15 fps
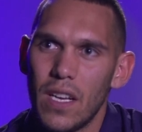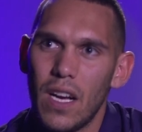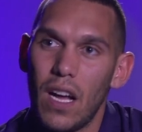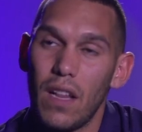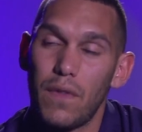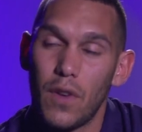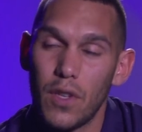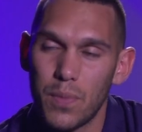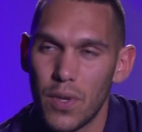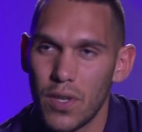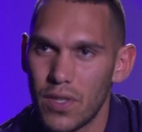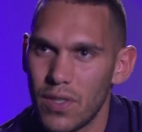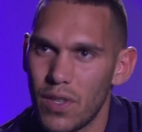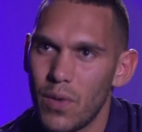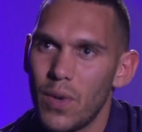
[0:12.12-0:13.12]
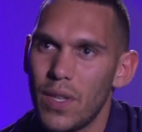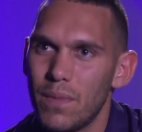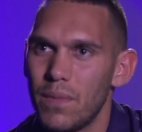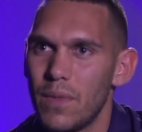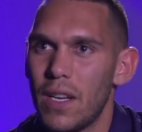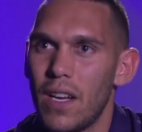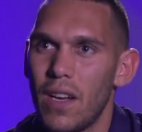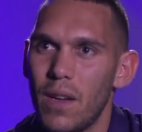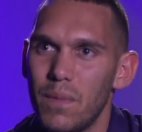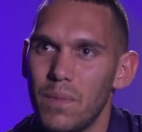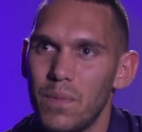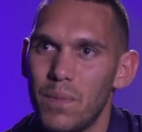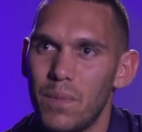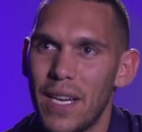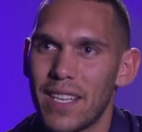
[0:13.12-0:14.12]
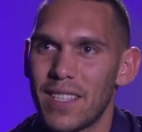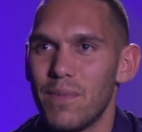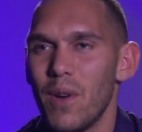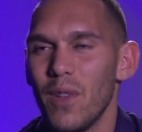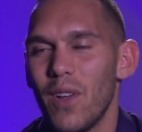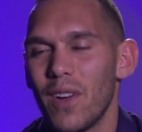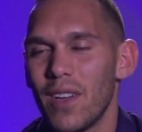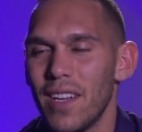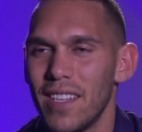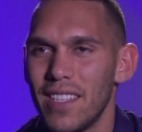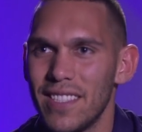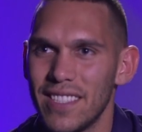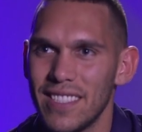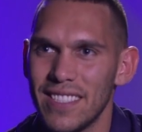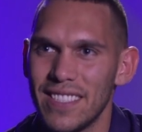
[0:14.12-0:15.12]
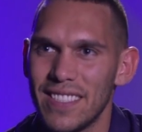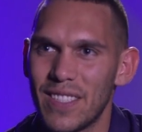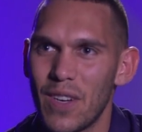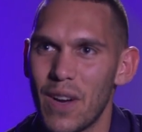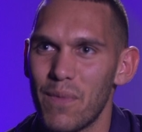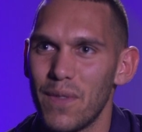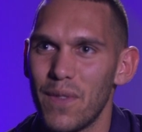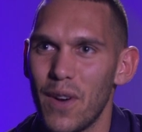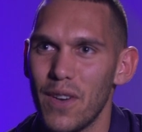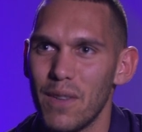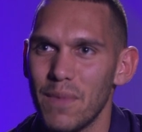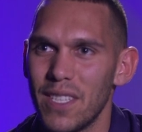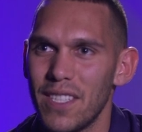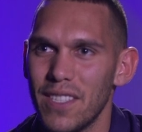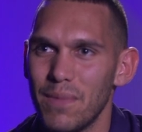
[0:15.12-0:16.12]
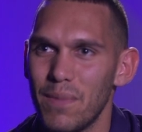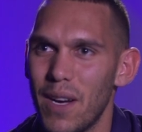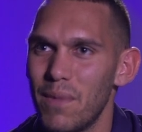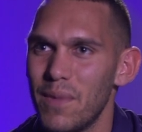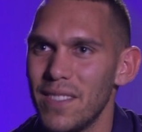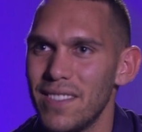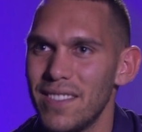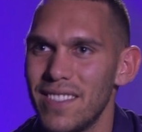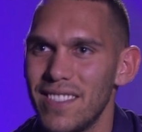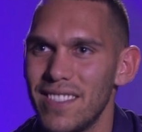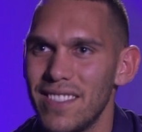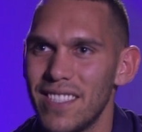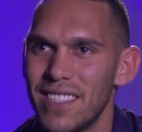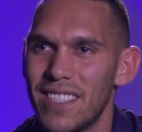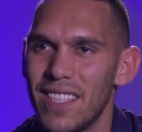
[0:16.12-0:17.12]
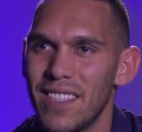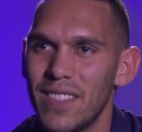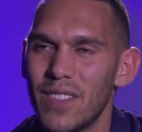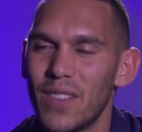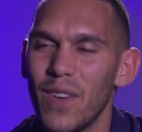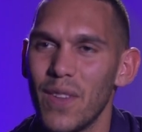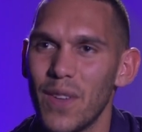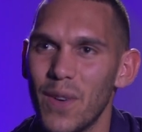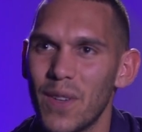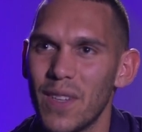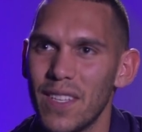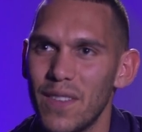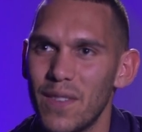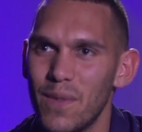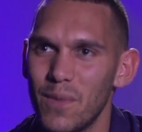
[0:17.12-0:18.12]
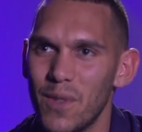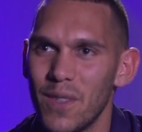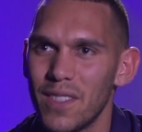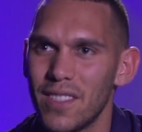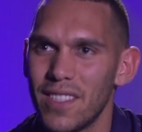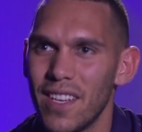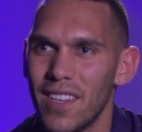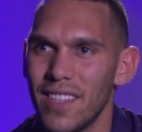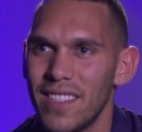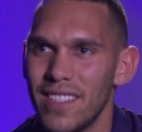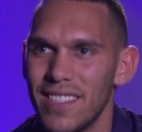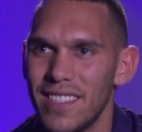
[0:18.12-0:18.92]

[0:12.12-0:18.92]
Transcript: The first person, I went back to my locker and grabbed my phone and messaged Mum and just said, got the all clear from Ross. So.